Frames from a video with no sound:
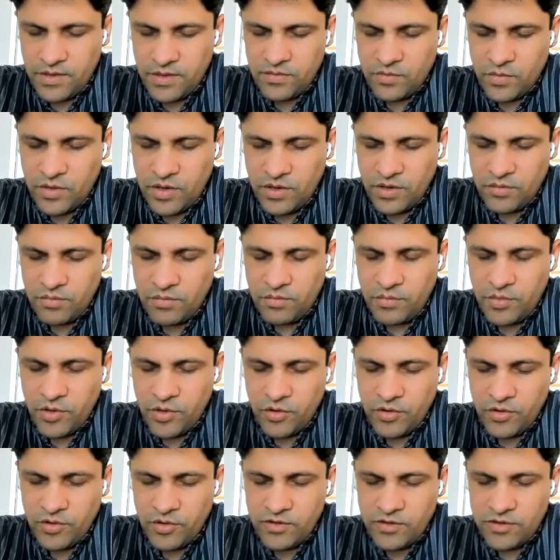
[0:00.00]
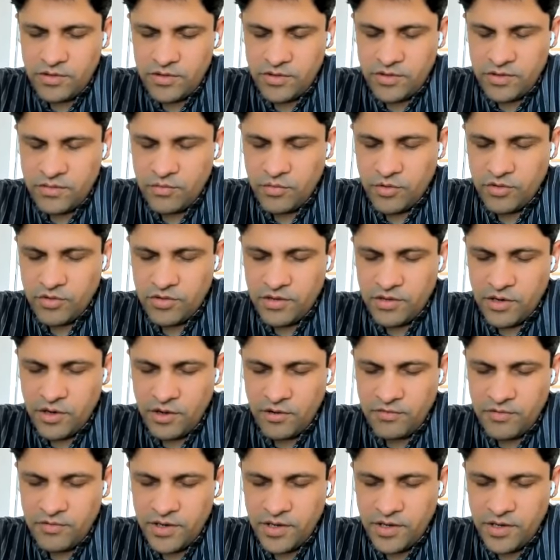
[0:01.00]
is one of the purest, most
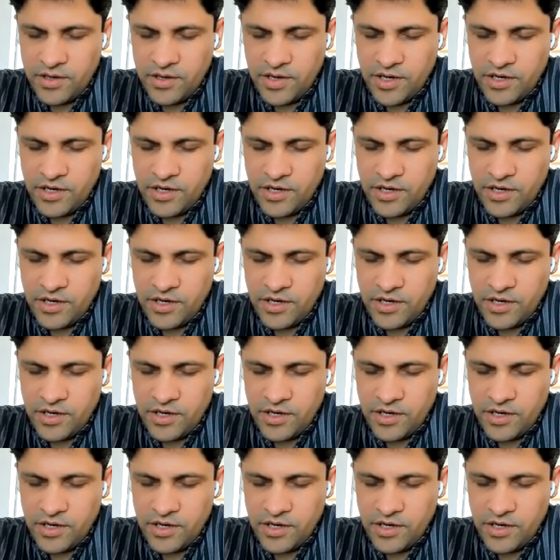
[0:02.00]
lofty